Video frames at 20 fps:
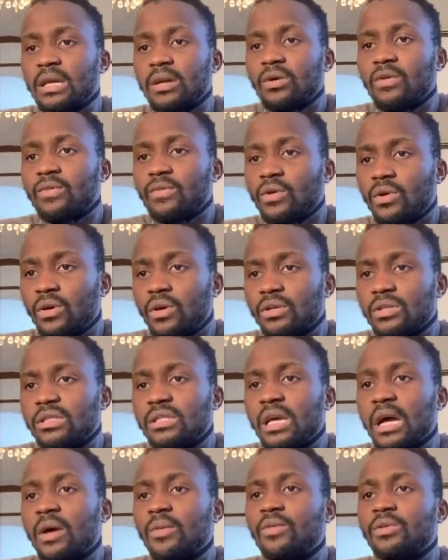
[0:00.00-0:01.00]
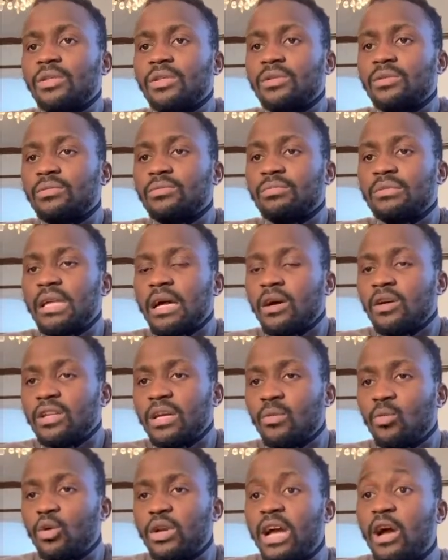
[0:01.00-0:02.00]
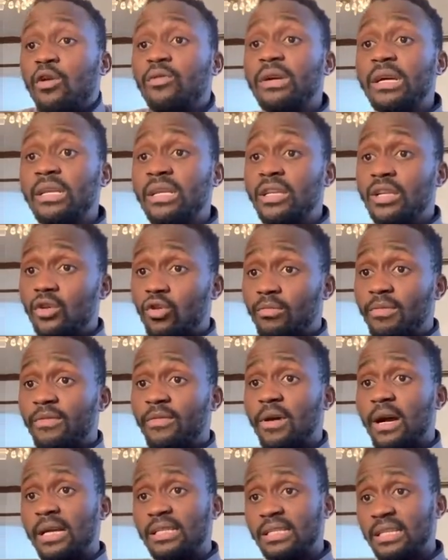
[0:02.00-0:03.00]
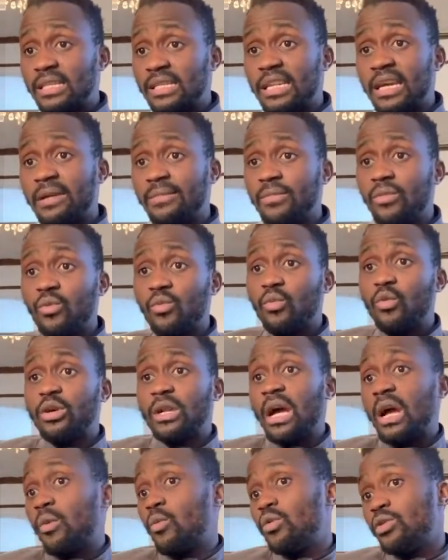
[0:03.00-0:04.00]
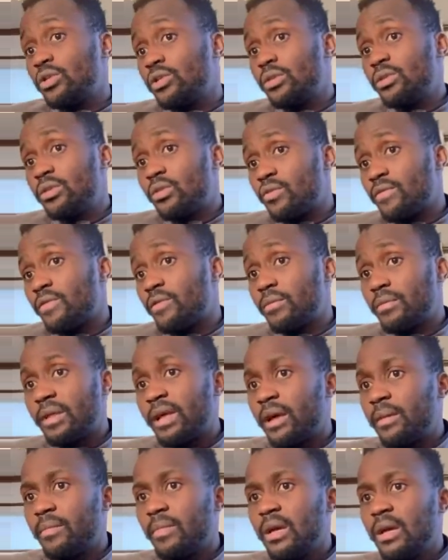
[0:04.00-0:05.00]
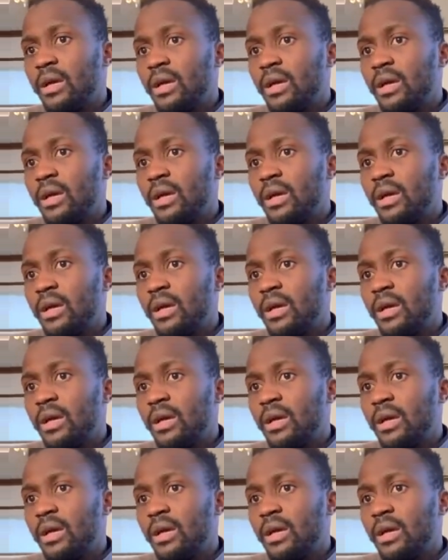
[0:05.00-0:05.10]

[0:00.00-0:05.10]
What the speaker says: Of course, I want to tell them what I already know before asking them what I want to know from them.